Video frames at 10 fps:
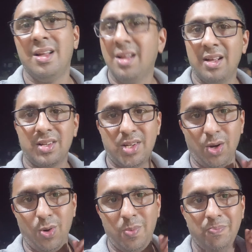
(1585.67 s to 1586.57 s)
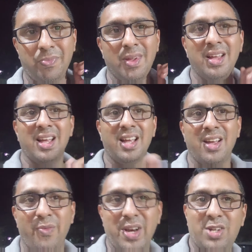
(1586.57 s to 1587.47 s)
So
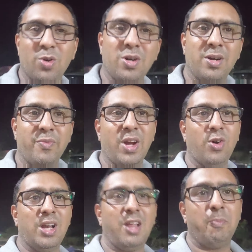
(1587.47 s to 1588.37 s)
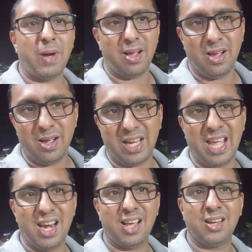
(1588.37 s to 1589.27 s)
very soon we are going to leave
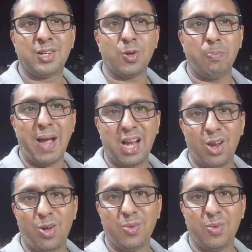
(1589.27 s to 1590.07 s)
Kerala to Bangalore,